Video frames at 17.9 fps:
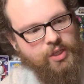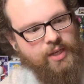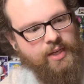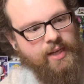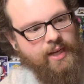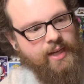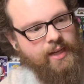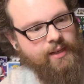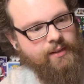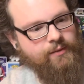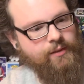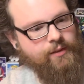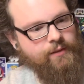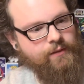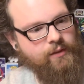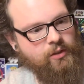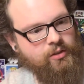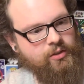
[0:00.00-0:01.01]
Jedi for the
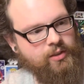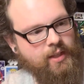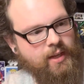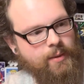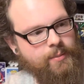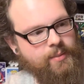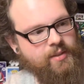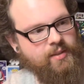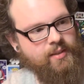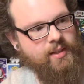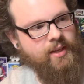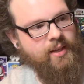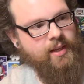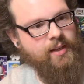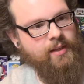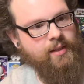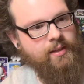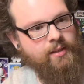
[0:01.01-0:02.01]
first time as a
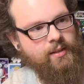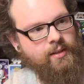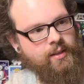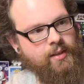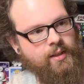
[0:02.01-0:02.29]
kid,